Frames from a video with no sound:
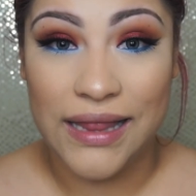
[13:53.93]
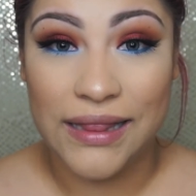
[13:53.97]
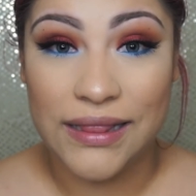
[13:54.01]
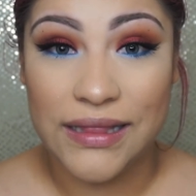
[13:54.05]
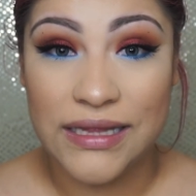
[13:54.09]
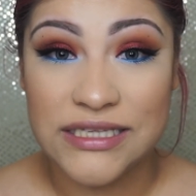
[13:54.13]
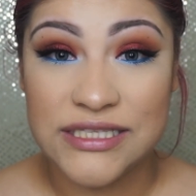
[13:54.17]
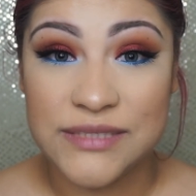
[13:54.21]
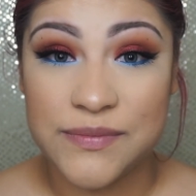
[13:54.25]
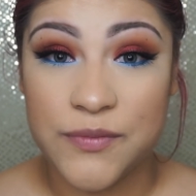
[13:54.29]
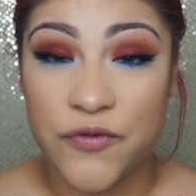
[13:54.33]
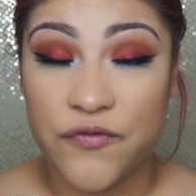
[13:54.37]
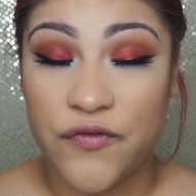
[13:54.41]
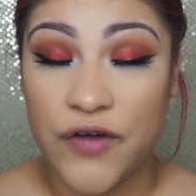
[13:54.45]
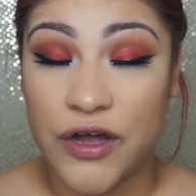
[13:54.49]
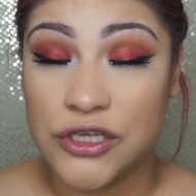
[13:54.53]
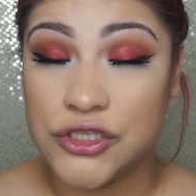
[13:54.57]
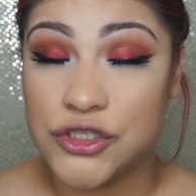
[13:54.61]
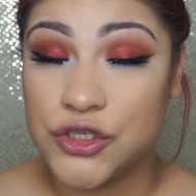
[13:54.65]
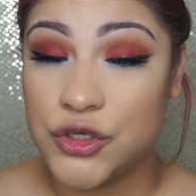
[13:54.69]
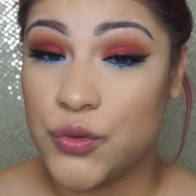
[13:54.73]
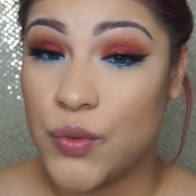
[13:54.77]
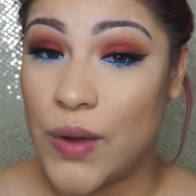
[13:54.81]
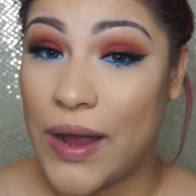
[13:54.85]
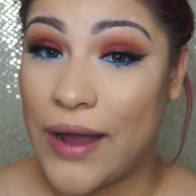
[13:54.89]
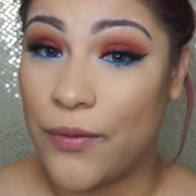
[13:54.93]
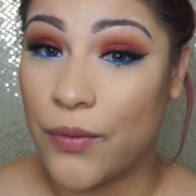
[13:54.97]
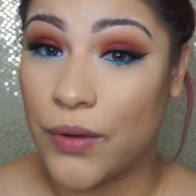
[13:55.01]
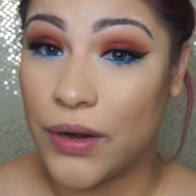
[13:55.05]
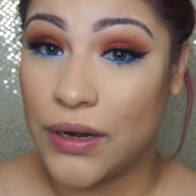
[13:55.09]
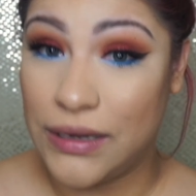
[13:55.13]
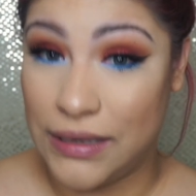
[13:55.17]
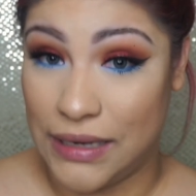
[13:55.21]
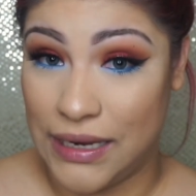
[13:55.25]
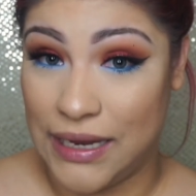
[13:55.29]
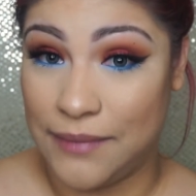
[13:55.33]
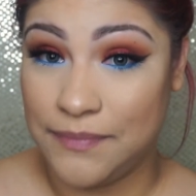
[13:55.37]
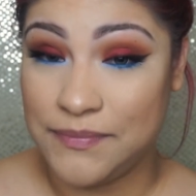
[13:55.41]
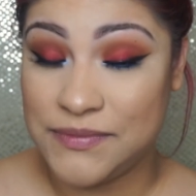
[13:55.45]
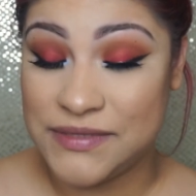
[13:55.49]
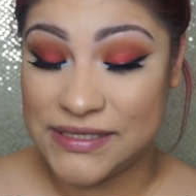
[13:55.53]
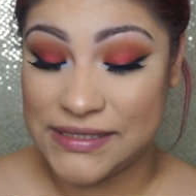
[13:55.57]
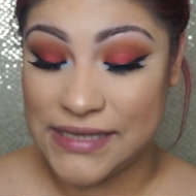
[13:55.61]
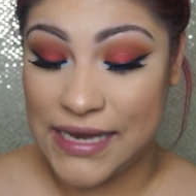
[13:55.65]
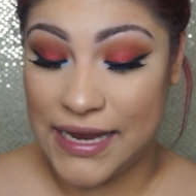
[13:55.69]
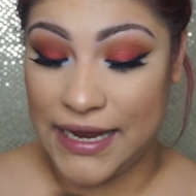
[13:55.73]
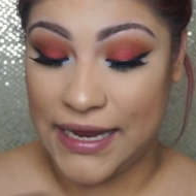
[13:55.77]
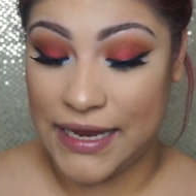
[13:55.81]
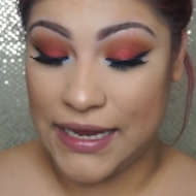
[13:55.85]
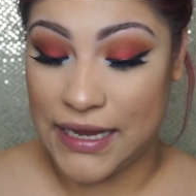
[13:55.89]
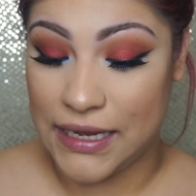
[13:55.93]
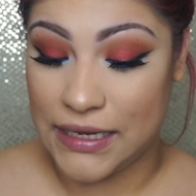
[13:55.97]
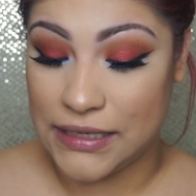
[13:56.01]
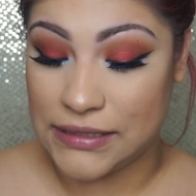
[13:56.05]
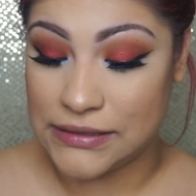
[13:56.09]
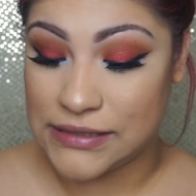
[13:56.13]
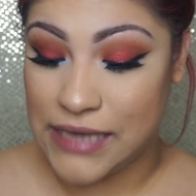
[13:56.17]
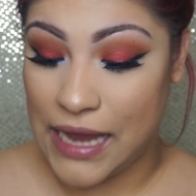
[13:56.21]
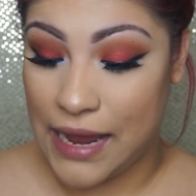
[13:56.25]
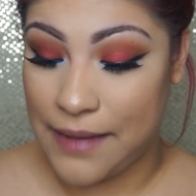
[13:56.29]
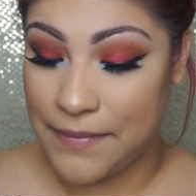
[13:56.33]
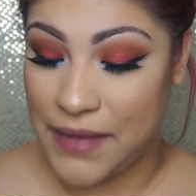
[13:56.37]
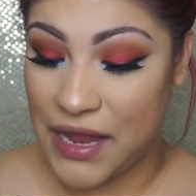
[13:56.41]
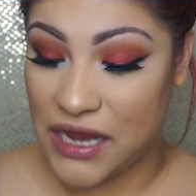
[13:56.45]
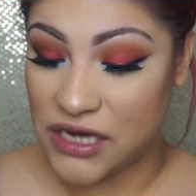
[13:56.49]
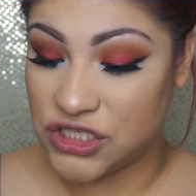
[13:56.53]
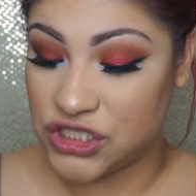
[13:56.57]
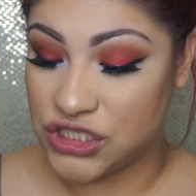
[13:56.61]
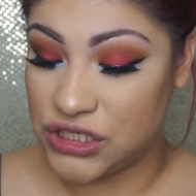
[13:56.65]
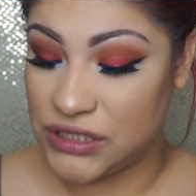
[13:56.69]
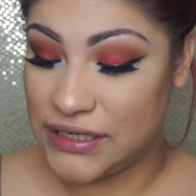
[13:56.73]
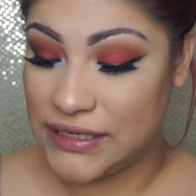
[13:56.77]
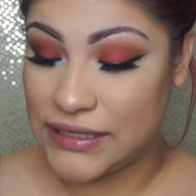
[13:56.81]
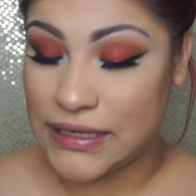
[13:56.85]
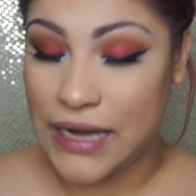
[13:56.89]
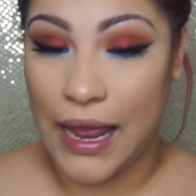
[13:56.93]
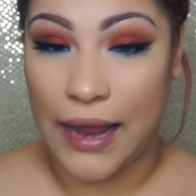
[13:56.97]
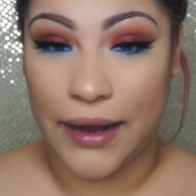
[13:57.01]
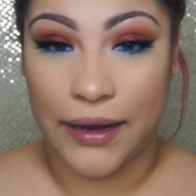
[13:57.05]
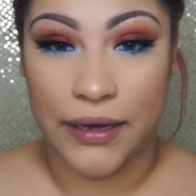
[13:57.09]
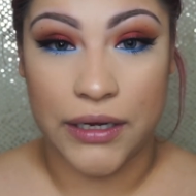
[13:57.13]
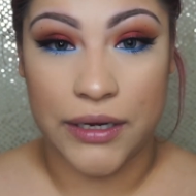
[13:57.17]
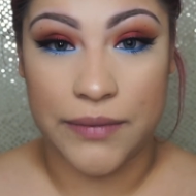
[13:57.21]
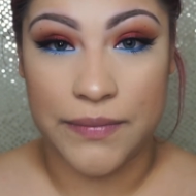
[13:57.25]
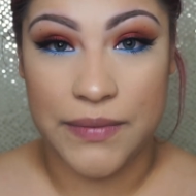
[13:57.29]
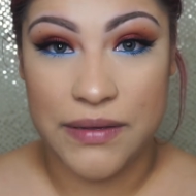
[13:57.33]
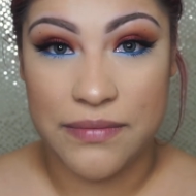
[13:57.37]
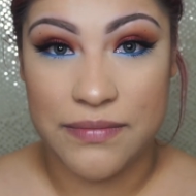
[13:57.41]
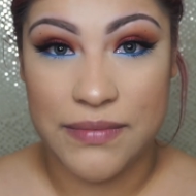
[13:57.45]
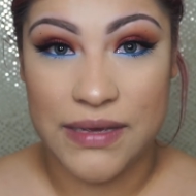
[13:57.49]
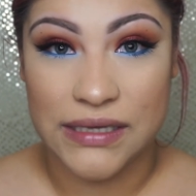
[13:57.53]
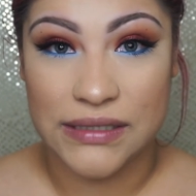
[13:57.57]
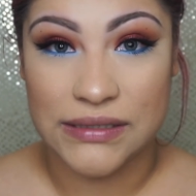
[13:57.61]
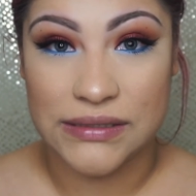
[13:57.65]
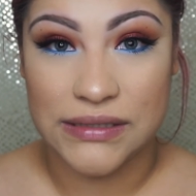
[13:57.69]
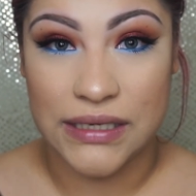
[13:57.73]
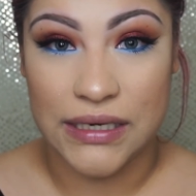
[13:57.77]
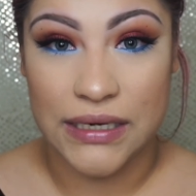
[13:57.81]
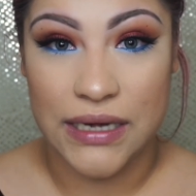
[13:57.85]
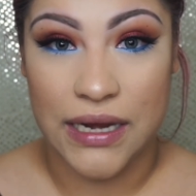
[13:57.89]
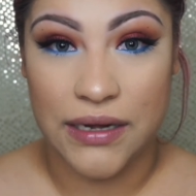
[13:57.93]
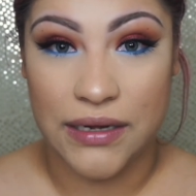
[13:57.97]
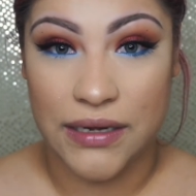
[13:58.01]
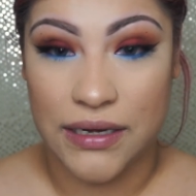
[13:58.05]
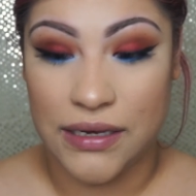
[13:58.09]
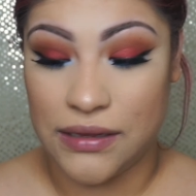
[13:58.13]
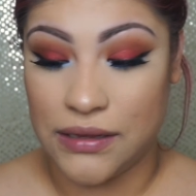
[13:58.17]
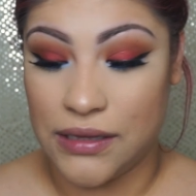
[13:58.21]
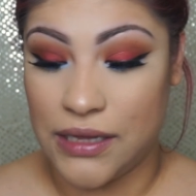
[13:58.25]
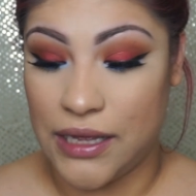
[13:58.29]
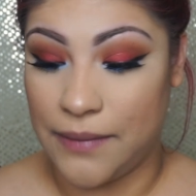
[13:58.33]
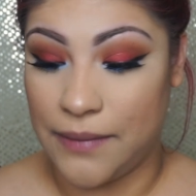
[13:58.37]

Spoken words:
Let's move on to our lips, and I'm actually not going to be mixing any